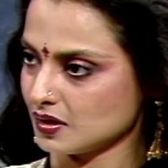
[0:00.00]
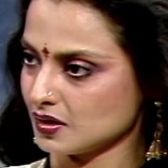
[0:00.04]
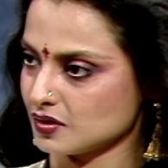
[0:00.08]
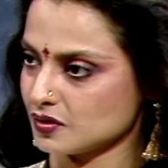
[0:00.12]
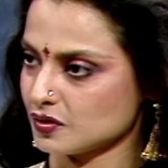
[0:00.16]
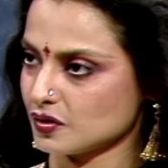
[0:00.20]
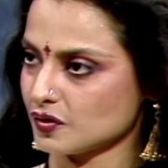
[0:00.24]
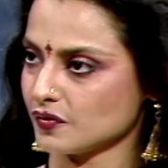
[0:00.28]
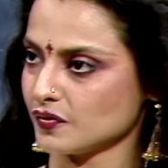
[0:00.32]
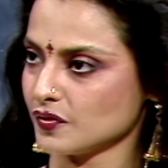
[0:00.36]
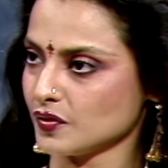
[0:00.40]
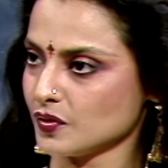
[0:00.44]

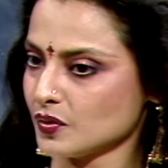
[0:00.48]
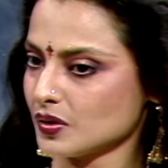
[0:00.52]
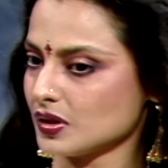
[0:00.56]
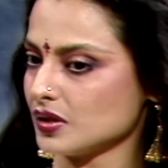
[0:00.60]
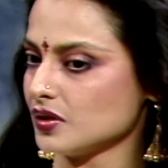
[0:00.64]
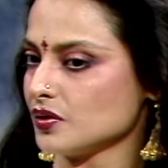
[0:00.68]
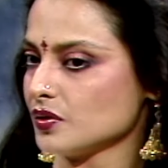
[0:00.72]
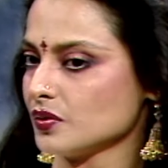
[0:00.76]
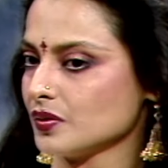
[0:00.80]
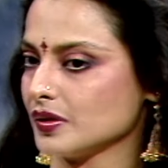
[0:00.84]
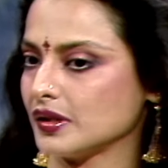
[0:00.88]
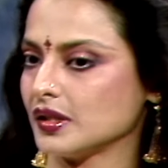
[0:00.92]
So if you
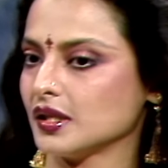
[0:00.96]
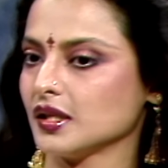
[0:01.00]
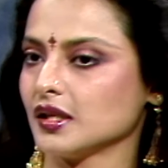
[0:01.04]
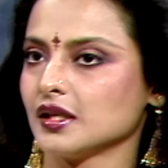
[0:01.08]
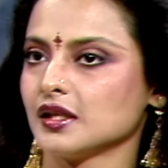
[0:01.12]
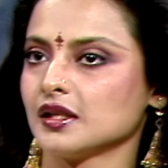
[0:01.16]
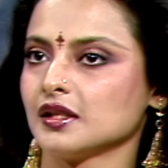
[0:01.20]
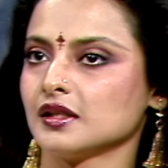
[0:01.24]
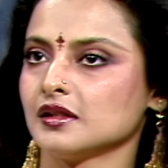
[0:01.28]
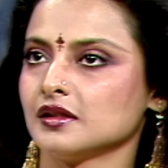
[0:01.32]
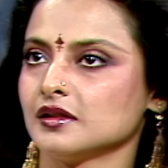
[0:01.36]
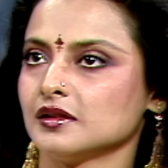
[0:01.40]
can do a
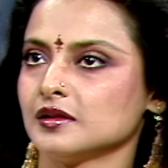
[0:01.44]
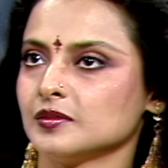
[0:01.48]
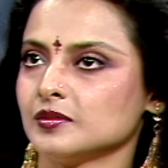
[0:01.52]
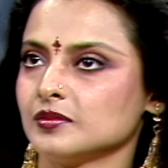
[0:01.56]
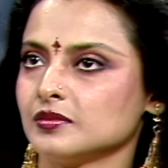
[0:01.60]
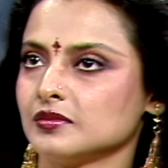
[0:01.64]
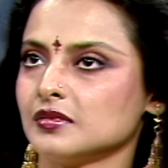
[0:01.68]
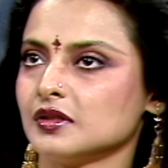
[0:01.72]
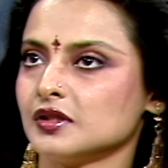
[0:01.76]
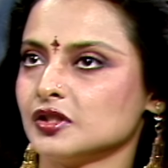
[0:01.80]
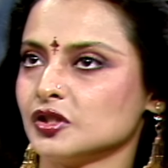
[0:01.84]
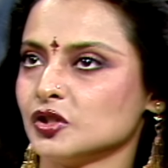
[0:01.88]
thing,
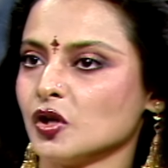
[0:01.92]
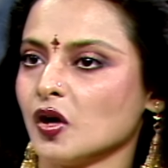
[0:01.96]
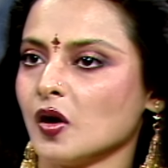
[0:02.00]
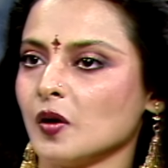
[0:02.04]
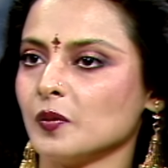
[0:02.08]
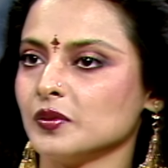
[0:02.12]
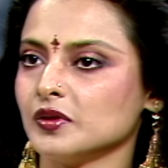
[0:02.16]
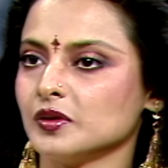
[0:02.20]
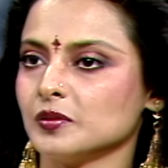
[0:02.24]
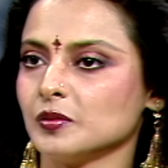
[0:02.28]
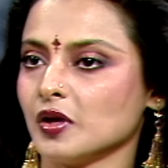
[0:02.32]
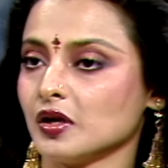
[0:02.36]
a
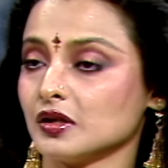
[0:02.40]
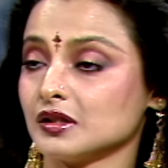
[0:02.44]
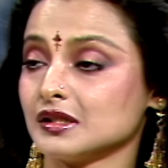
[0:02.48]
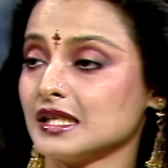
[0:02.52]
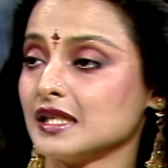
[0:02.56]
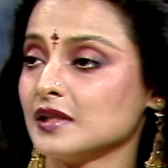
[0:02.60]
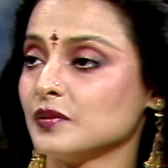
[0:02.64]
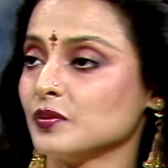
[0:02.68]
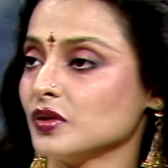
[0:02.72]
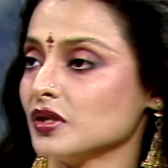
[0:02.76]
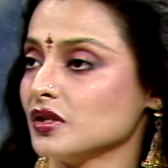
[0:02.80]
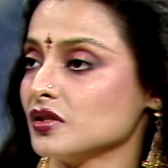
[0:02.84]
job in about
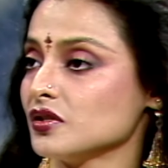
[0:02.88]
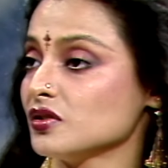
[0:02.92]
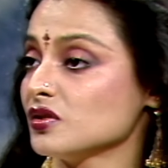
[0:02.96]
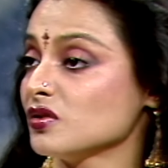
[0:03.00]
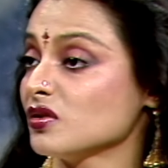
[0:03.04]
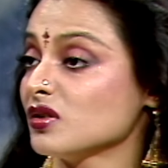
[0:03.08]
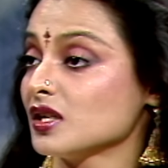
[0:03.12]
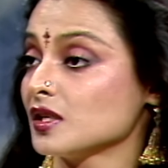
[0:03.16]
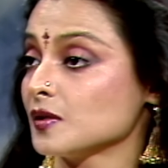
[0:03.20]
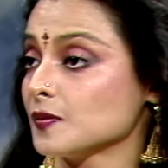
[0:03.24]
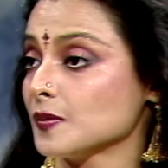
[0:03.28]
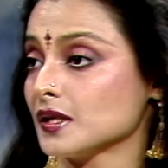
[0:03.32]
10 minutes, you
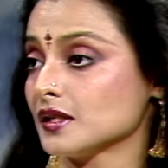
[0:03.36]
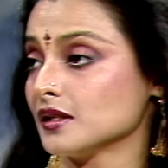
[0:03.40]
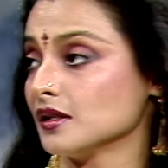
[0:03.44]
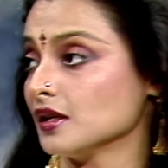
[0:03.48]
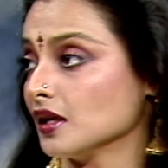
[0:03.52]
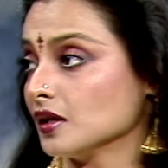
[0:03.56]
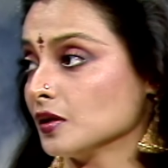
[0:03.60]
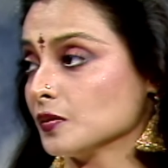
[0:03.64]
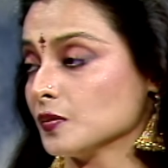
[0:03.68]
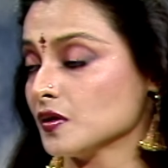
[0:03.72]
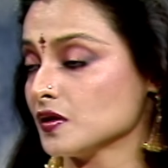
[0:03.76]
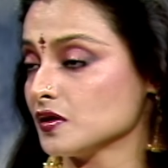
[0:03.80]
don't expect the
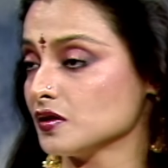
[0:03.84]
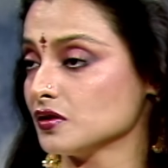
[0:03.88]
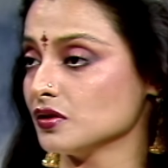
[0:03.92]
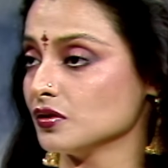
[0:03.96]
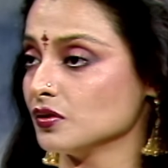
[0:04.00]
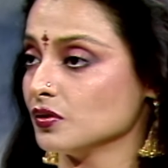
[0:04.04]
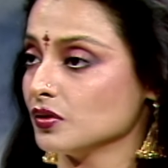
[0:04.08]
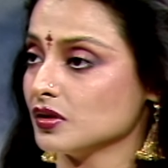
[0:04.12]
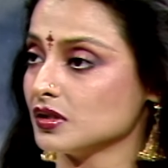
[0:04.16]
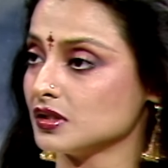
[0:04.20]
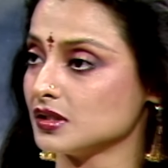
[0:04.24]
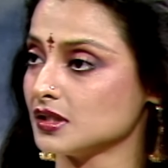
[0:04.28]
other person to
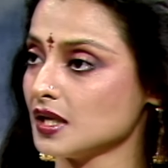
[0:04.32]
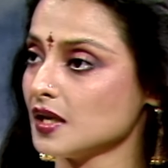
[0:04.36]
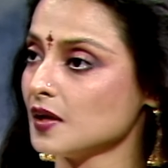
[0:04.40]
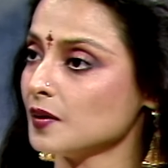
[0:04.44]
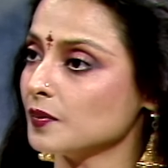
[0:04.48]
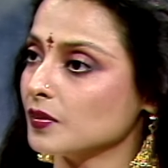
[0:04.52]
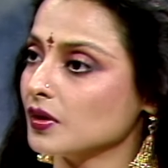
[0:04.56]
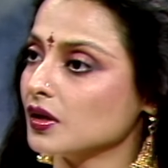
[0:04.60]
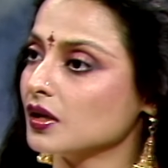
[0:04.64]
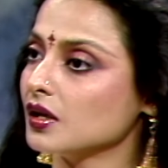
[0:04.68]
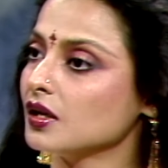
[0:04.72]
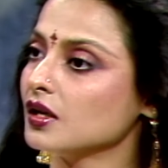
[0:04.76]
do the same.